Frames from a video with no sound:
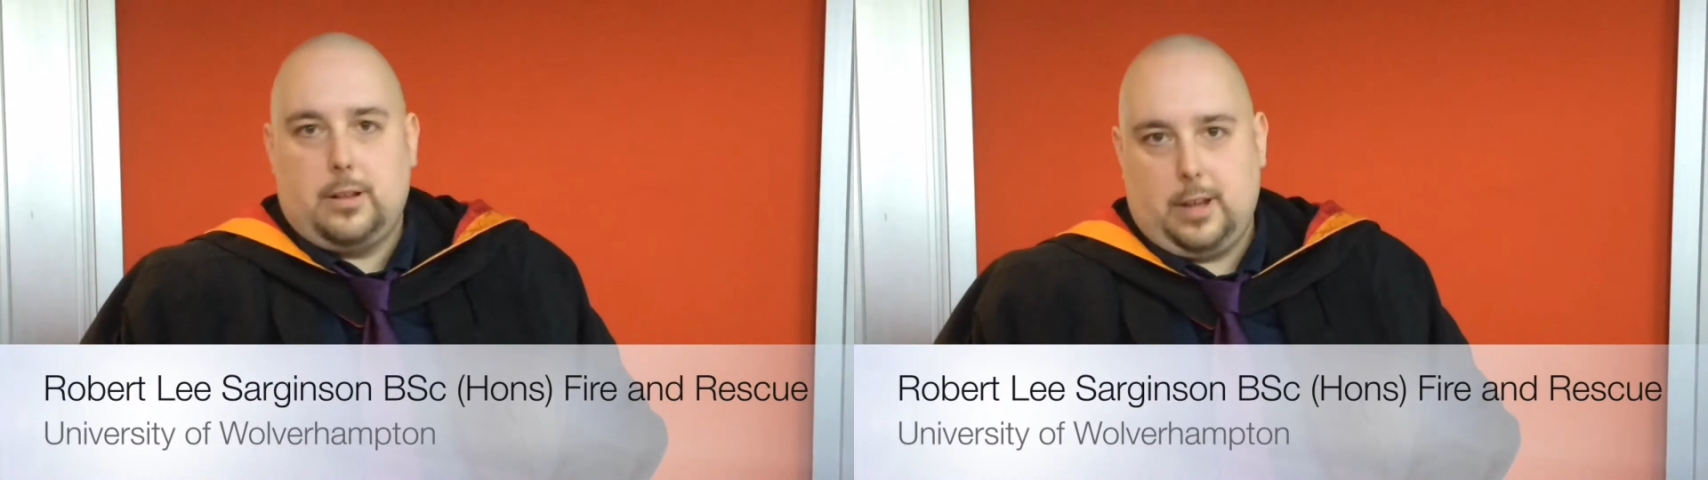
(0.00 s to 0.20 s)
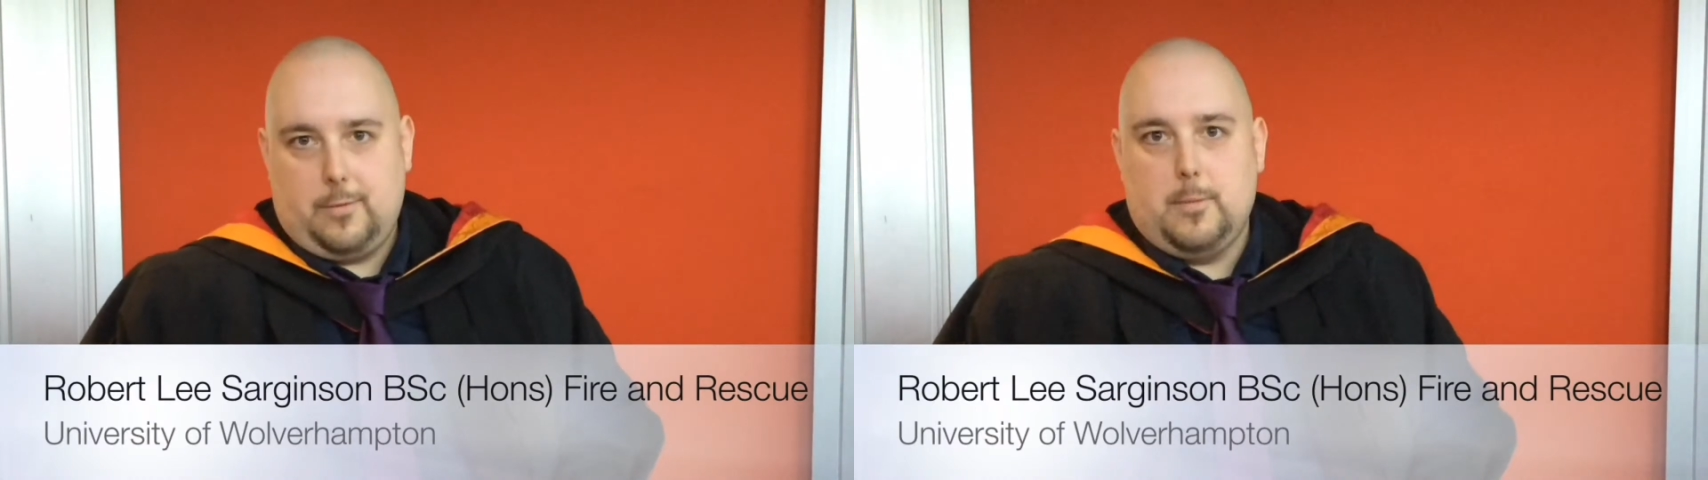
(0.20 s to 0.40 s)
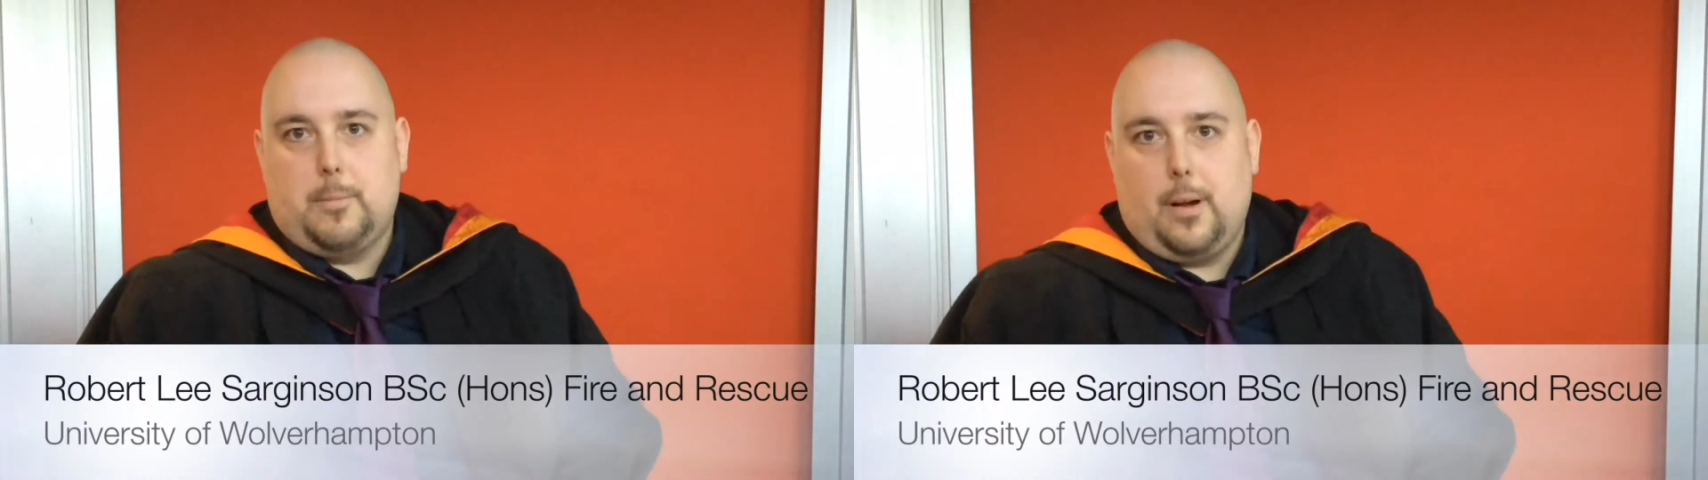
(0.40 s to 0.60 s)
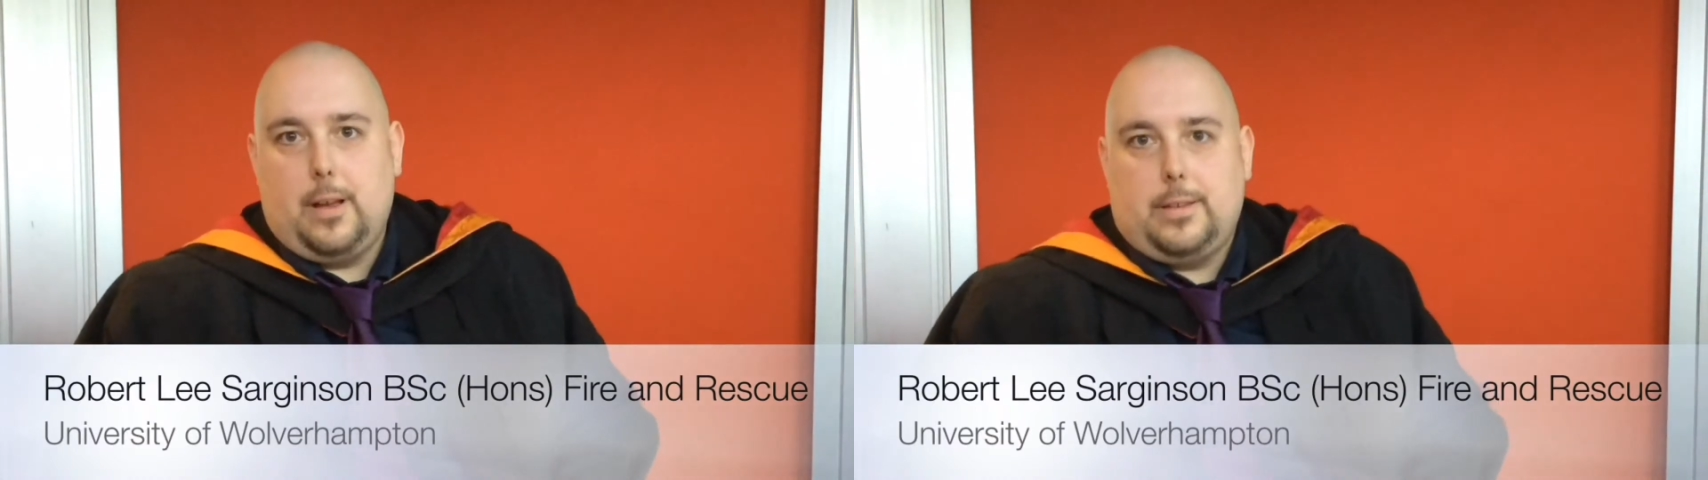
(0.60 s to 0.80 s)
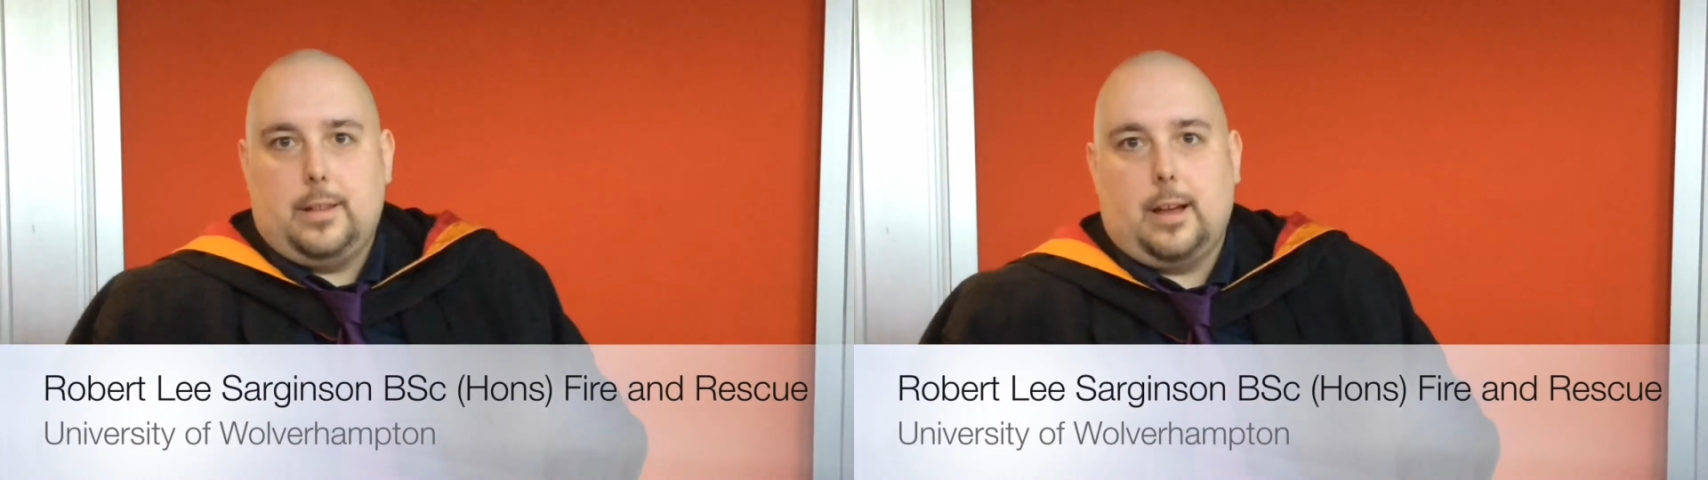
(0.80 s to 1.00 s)
Achievement
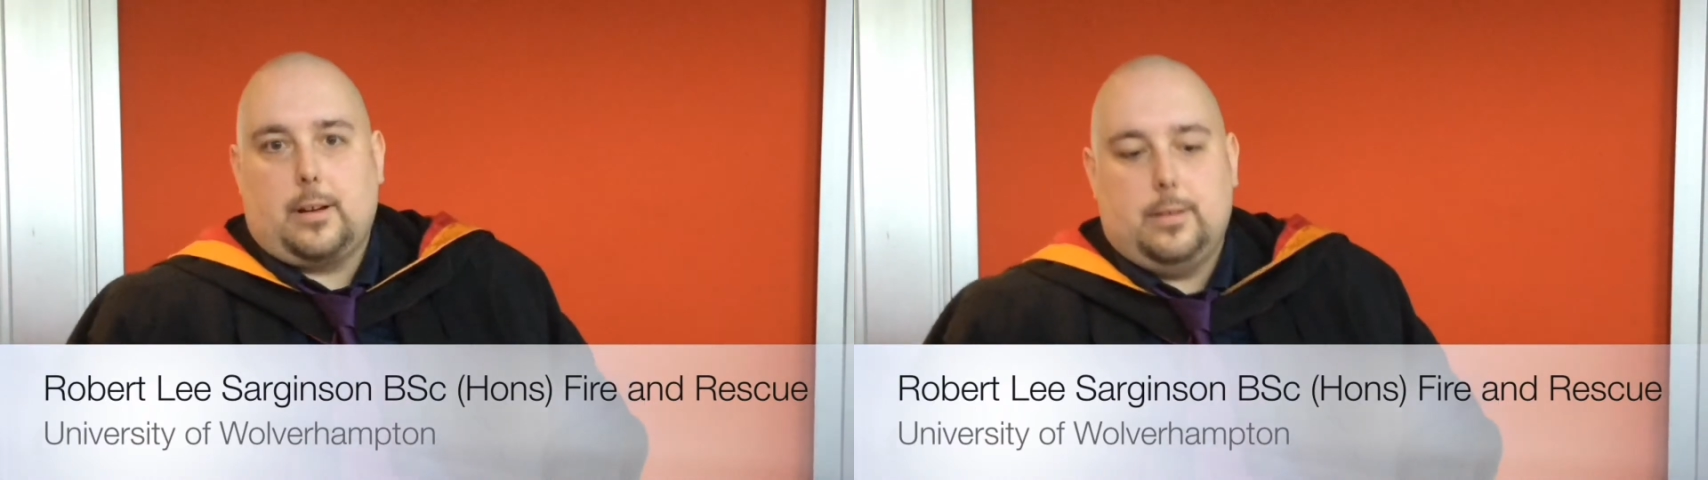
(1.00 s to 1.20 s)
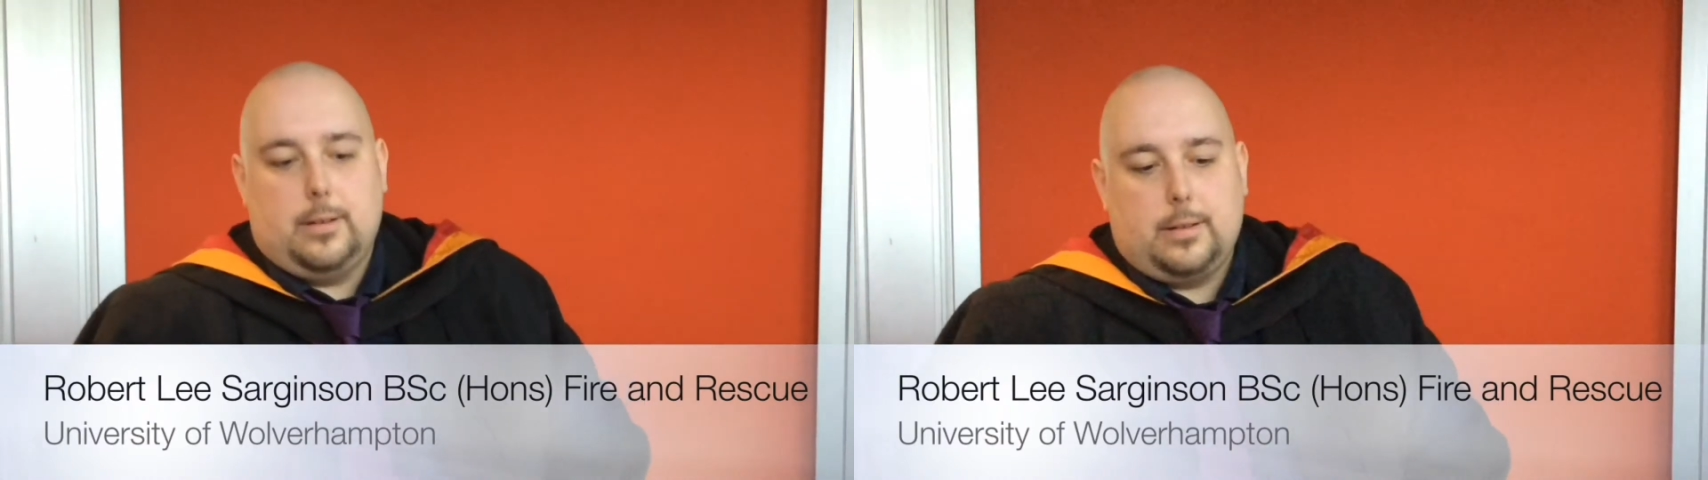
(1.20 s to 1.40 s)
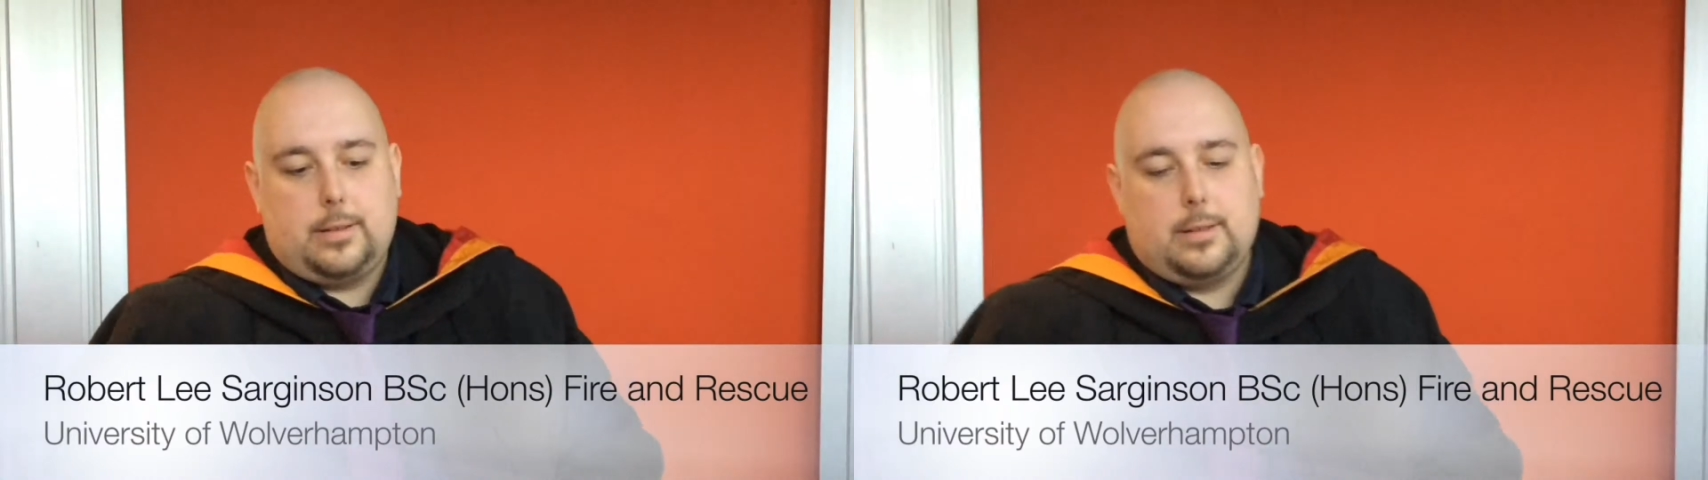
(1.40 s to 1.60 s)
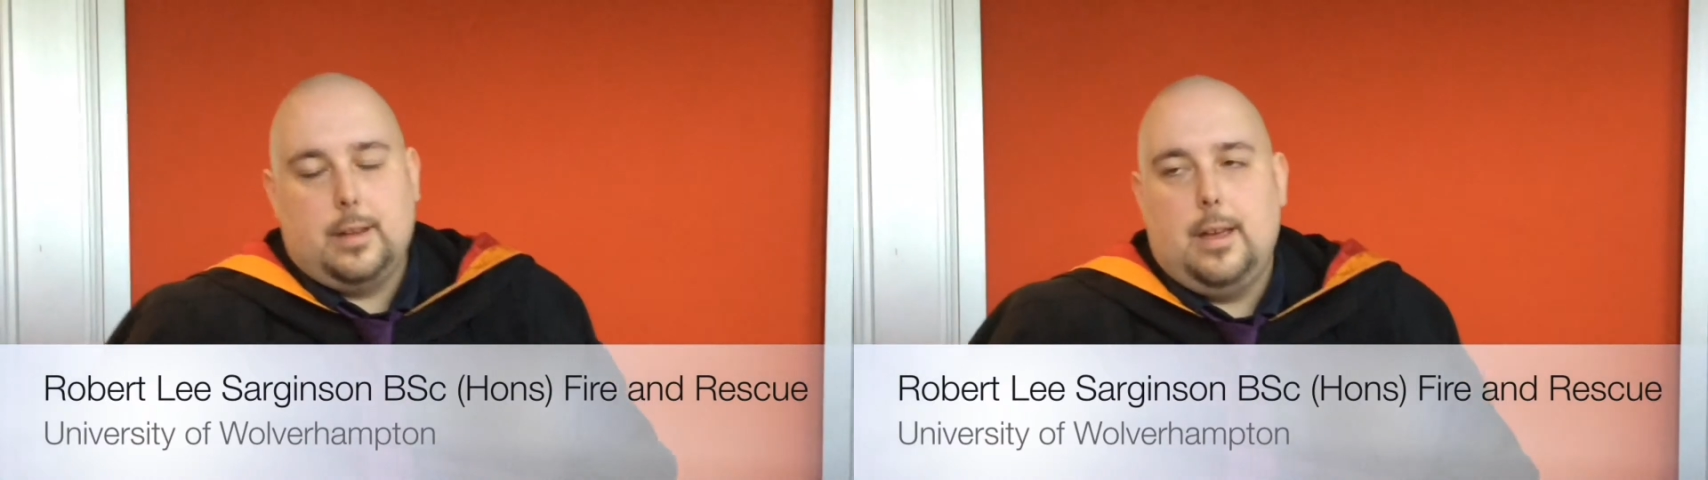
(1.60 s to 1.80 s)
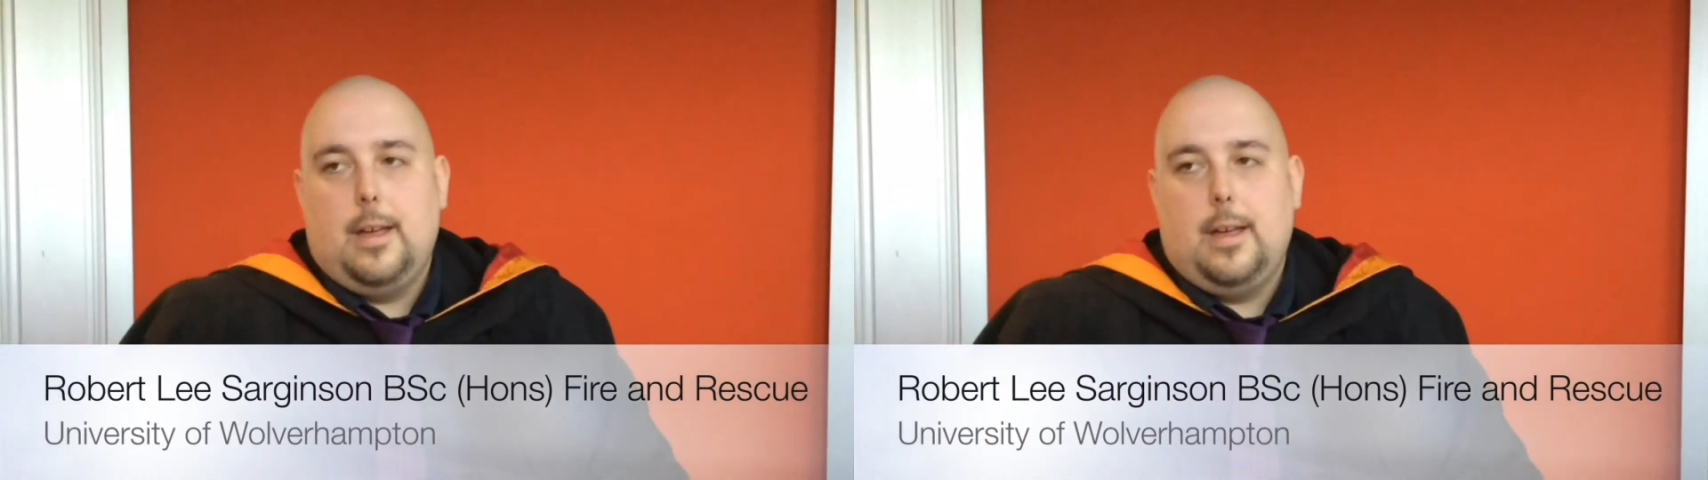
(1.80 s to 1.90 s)
Prize in that course.